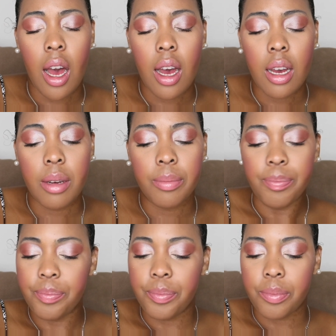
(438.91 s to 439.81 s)

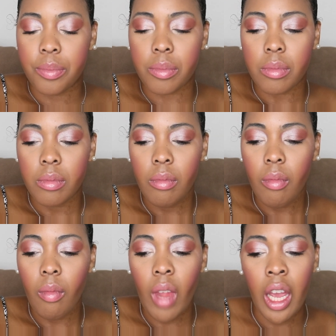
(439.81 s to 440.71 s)
Um,
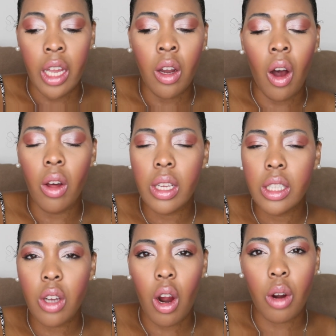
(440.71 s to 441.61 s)
and all
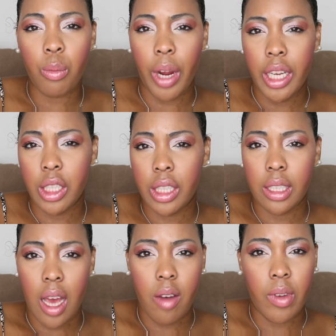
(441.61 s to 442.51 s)
these are
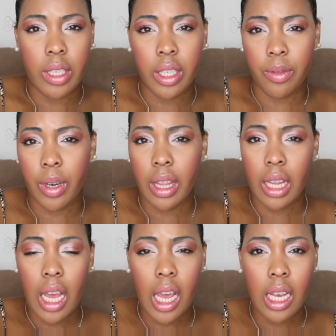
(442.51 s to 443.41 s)
ranges of
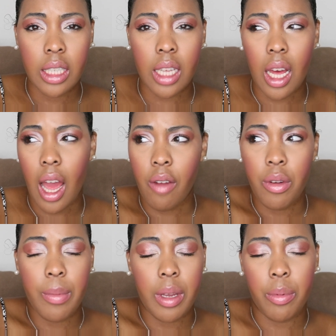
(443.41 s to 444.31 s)
different things.
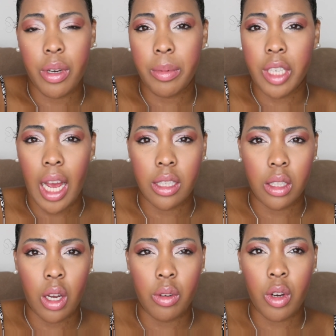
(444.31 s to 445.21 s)
Everybody pretty much has
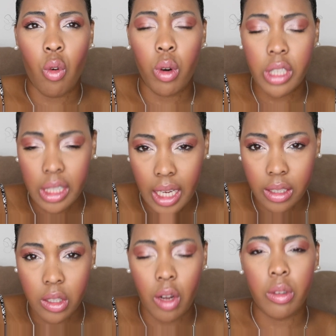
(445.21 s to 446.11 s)
a toner. Origins
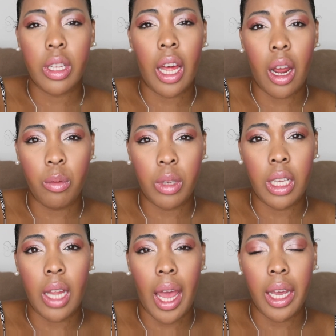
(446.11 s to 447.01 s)
has a toner that I
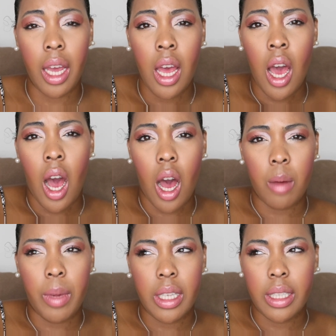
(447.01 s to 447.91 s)
really like.
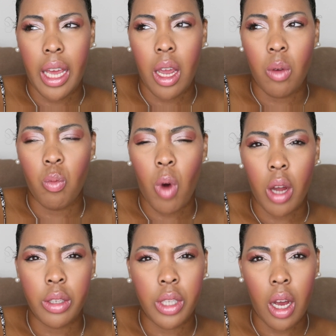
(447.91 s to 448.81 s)
Um, it's a
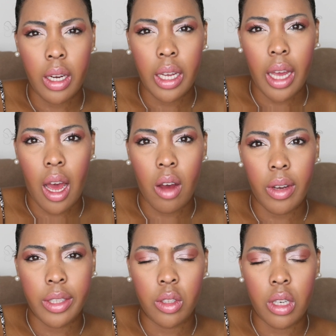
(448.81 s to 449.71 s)
water tonic.
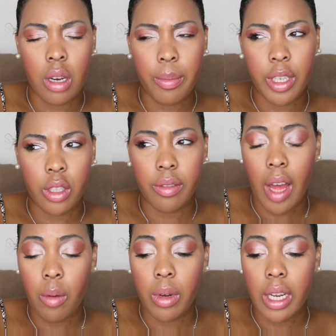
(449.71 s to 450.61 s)
I'll insert in a picture of
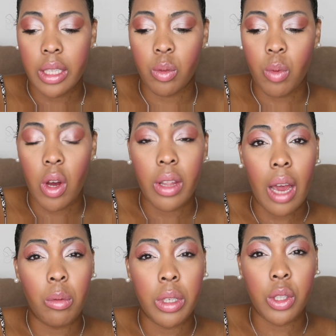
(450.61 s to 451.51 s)
that one as well.
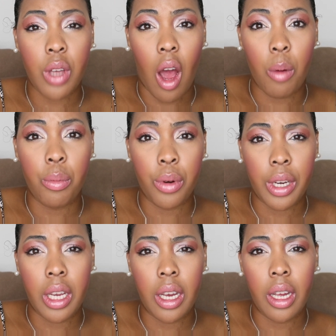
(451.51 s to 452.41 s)
That one's
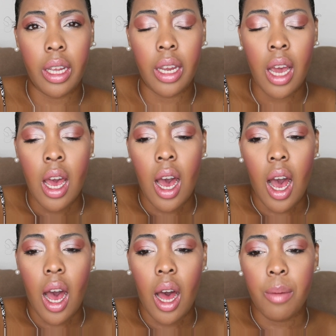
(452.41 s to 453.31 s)
pretty good.
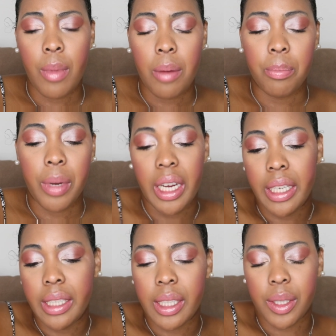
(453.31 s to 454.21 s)
Um,
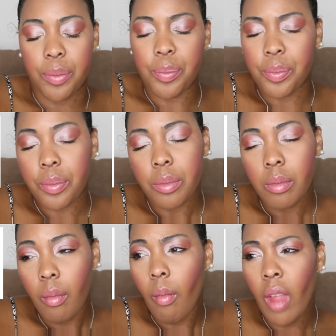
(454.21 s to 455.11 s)
but
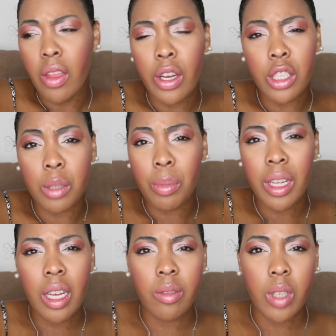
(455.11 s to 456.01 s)
there's
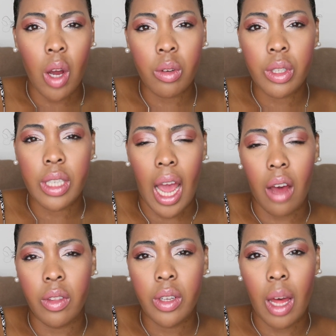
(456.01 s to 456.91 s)
plenty of toners
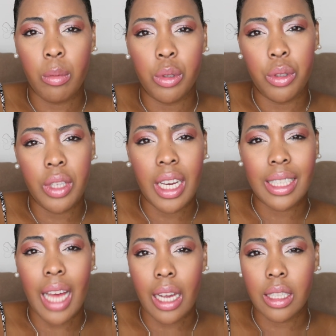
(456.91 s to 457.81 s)
out there that will do the
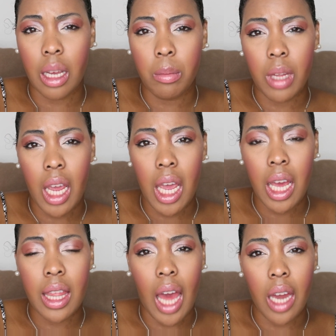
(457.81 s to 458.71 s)
exact same
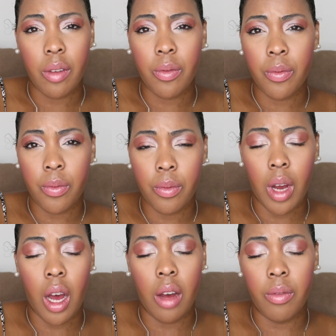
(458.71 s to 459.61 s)
thing that
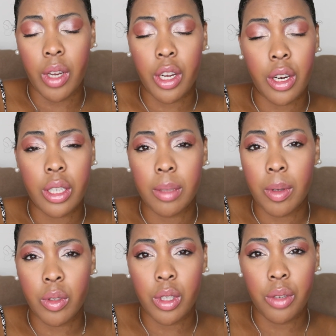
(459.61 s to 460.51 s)
uh, vinegar is
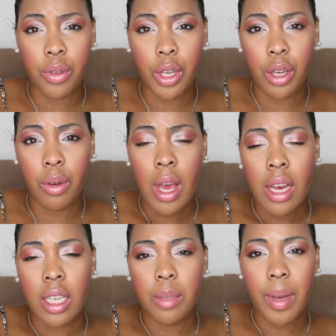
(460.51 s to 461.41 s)
supposed to do for you,
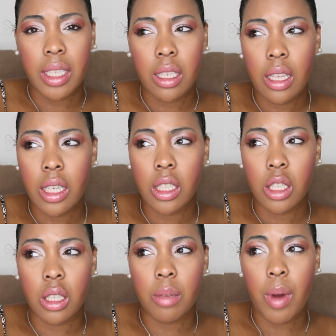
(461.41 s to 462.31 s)
because basically it's
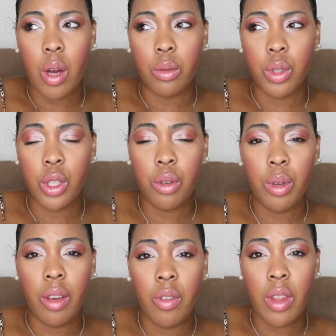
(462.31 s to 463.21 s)
just supposed to
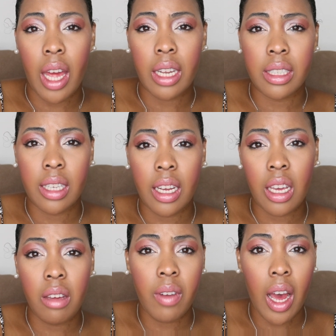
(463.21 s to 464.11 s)
give you that
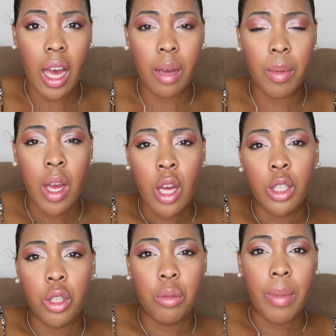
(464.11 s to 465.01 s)
acidic-y vibe
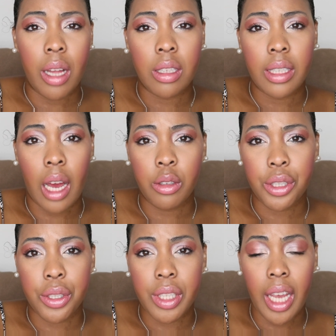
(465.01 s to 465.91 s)
to balance
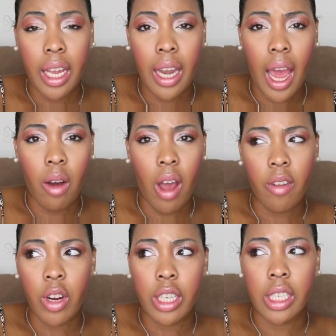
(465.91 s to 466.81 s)
out your skin.
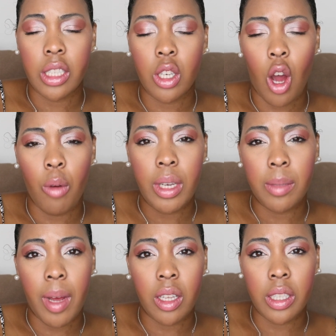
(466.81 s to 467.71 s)
However, it doesn't
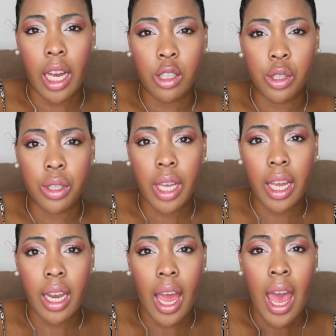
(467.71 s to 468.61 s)
always balance out your
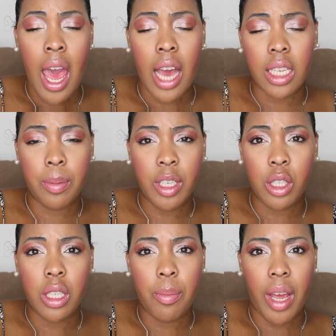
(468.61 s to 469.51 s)
skin,
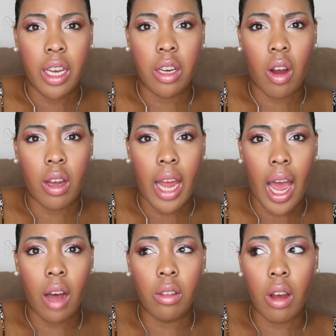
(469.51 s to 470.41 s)
especially depending on
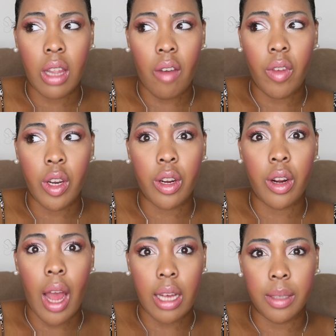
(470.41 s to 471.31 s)
how long that
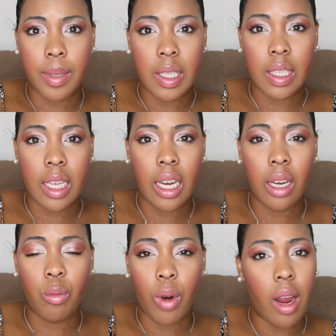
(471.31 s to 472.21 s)
vinegar has been
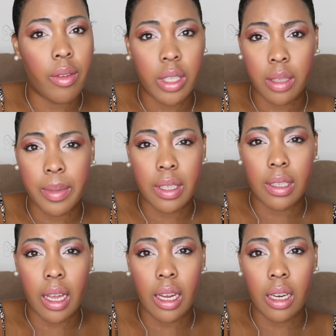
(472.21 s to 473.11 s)
sitting wherever it's been
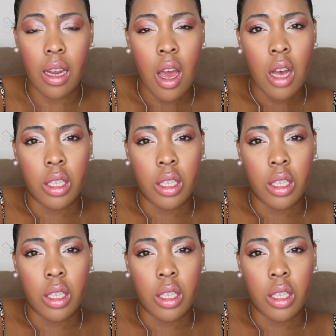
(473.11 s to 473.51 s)
sitting.